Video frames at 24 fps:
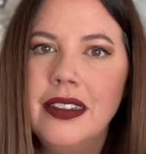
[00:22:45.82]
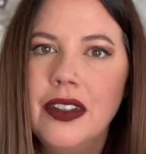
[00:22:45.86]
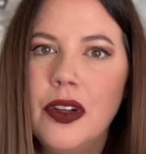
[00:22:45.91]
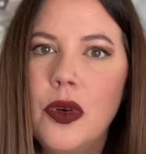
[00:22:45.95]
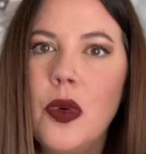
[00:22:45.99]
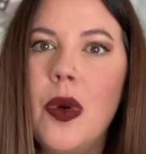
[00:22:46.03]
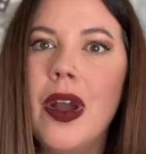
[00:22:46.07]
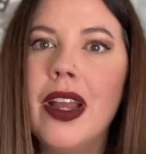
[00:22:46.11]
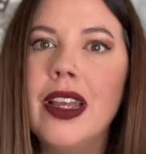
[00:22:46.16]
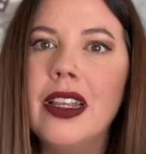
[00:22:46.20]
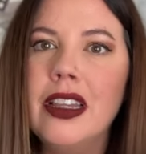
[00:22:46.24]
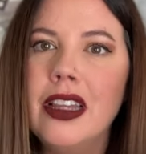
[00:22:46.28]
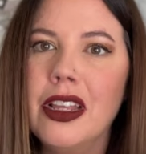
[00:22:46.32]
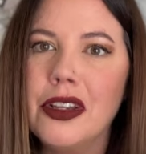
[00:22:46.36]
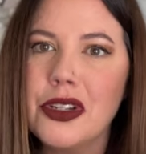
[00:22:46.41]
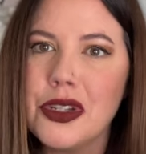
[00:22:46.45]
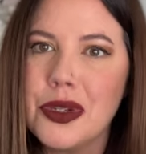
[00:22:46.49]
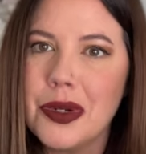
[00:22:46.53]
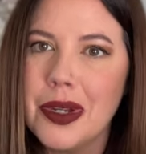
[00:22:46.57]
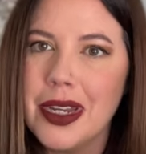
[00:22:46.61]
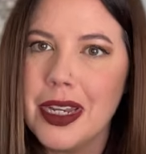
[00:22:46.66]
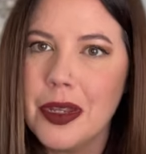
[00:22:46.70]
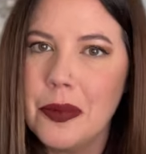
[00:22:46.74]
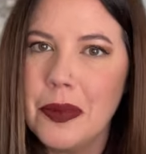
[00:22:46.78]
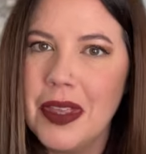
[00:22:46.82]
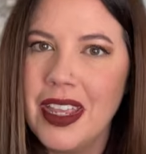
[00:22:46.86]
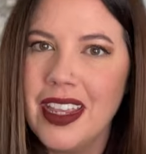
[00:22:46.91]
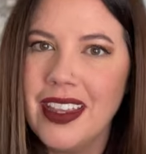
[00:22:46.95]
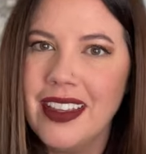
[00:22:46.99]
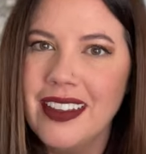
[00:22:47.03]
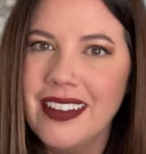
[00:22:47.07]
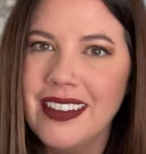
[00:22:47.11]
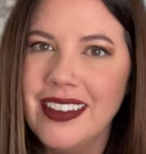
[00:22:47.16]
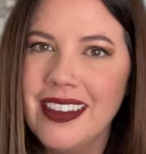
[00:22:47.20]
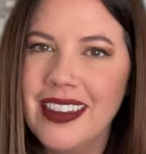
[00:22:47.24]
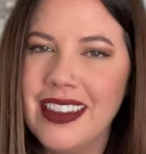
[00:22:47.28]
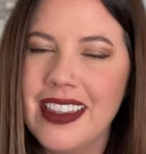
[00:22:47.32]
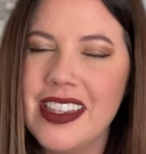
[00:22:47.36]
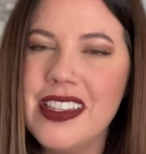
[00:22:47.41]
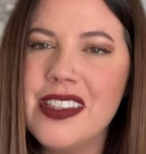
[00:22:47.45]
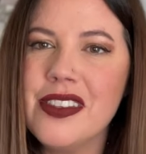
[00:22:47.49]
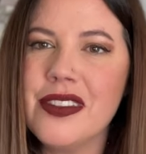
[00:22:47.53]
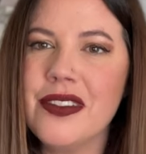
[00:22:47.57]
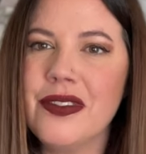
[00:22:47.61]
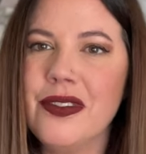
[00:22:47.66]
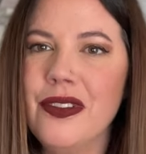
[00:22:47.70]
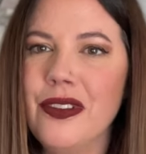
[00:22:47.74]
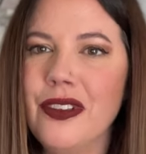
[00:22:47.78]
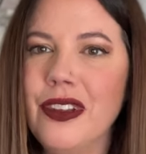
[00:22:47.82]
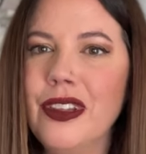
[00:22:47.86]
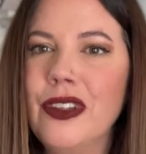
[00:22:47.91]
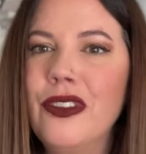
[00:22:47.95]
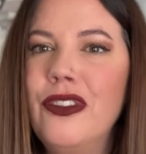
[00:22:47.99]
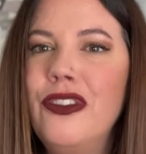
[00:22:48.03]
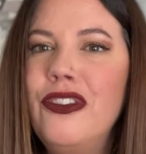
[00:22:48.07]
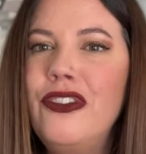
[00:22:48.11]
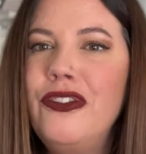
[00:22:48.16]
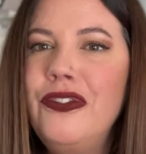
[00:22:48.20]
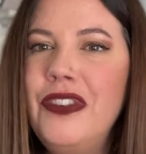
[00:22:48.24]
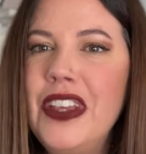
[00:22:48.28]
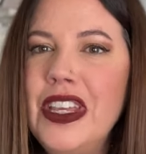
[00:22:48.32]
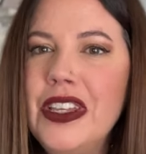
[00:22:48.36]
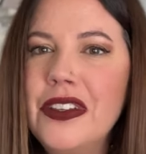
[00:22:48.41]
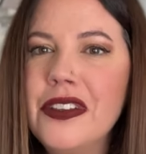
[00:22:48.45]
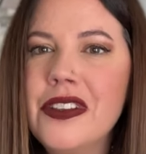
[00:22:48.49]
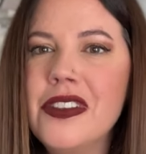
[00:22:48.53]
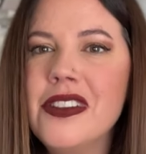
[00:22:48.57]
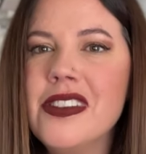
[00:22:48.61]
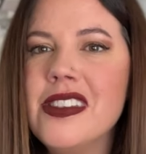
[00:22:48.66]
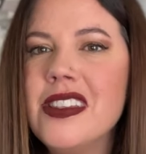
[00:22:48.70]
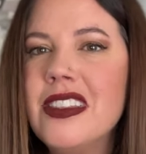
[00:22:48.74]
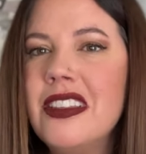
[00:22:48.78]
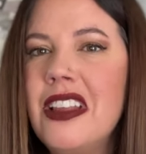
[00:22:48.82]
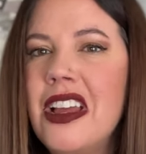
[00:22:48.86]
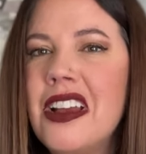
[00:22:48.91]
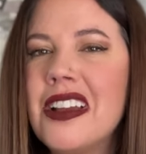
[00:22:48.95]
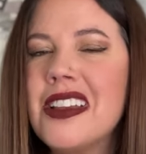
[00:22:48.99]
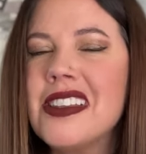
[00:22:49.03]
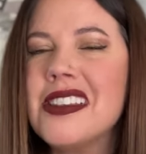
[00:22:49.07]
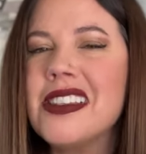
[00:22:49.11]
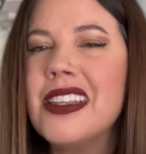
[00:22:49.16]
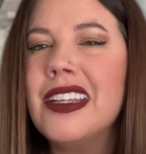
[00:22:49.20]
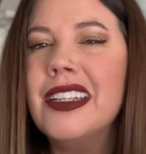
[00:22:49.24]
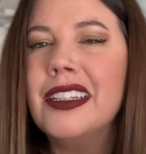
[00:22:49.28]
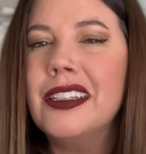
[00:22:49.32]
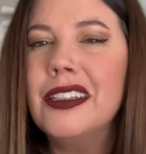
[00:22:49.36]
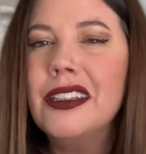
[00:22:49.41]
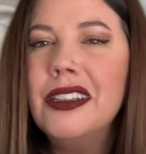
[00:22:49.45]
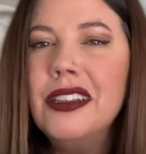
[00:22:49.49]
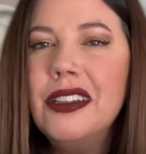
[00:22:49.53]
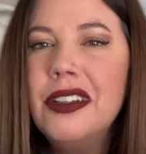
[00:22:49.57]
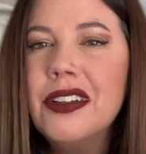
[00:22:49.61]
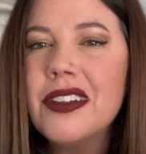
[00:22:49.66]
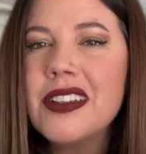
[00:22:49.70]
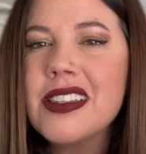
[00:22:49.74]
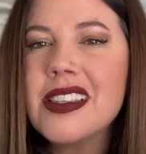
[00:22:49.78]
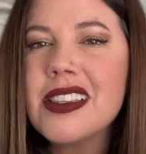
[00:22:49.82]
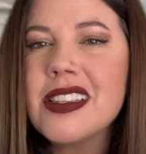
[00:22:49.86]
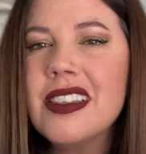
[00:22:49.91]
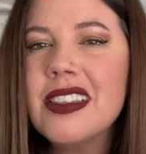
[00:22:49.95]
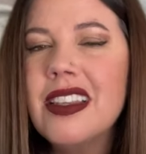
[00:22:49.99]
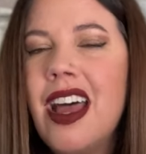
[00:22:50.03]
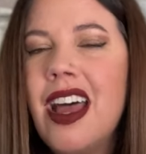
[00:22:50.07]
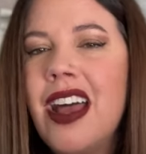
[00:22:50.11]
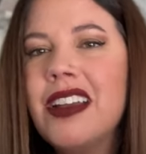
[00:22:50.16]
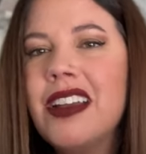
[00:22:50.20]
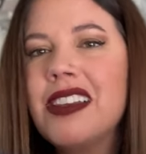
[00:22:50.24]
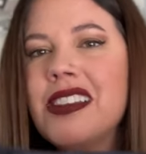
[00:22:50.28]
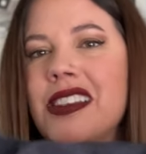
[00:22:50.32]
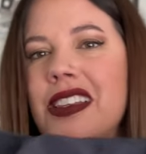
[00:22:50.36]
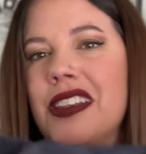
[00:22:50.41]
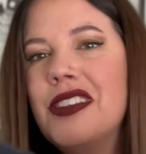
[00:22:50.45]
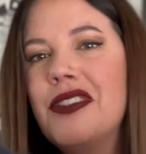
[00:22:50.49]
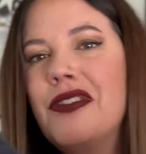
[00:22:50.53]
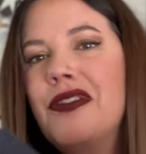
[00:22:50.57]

quiet luxury to me. This feels luxe, it looks luxe, it's